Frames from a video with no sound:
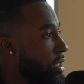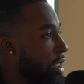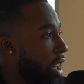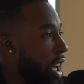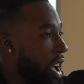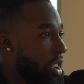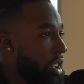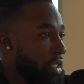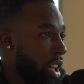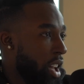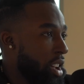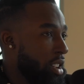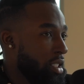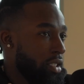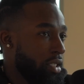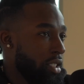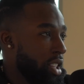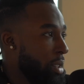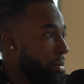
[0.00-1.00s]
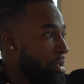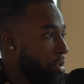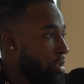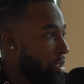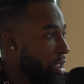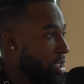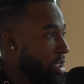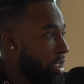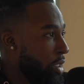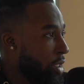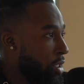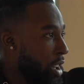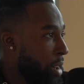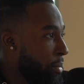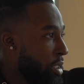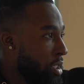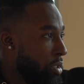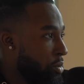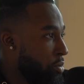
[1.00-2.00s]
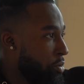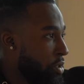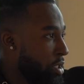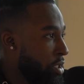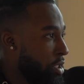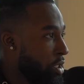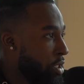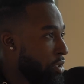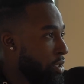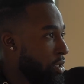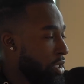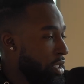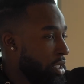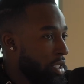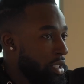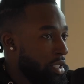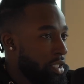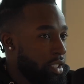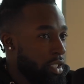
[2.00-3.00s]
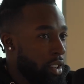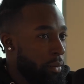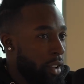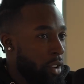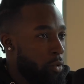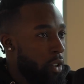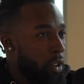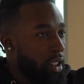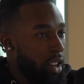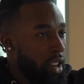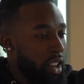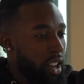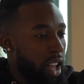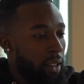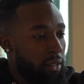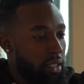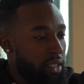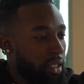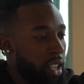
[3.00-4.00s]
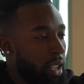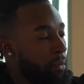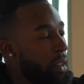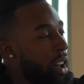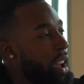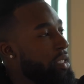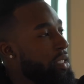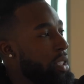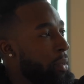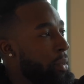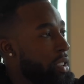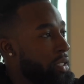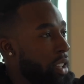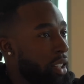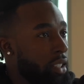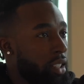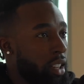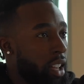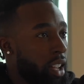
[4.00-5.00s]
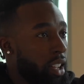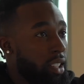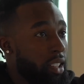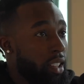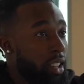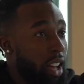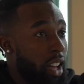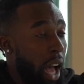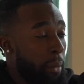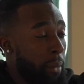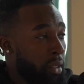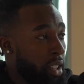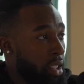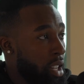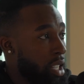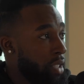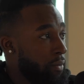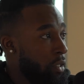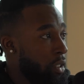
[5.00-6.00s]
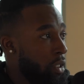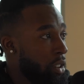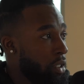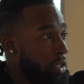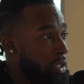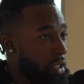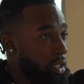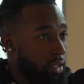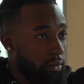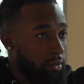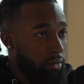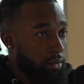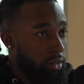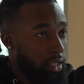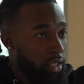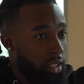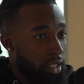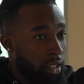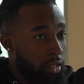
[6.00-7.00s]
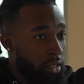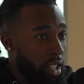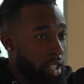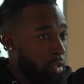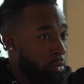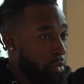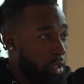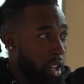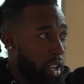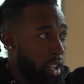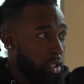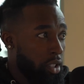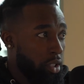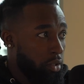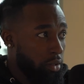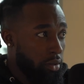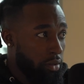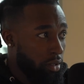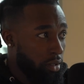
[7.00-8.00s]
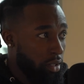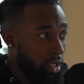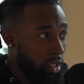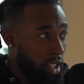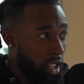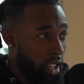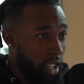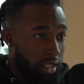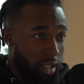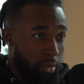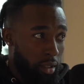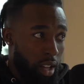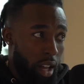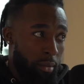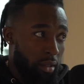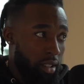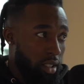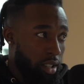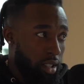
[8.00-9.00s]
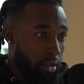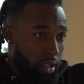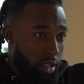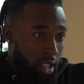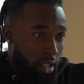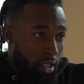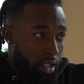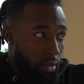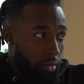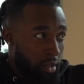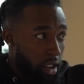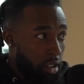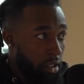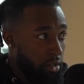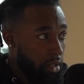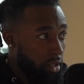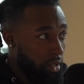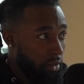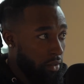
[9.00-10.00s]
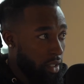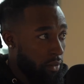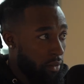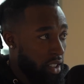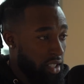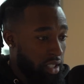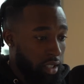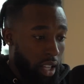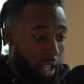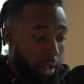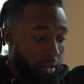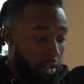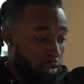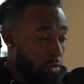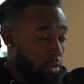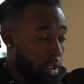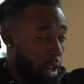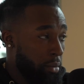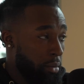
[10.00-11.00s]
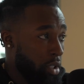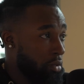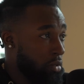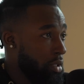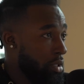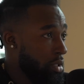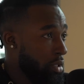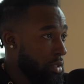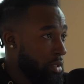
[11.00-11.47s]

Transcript: I could just keep doing this shit. Like, I mean, you know, so I'm like, why not have the same mindset? Because I'm getting this far. No telling what I could do in some years if I just keep doing what I'm doing.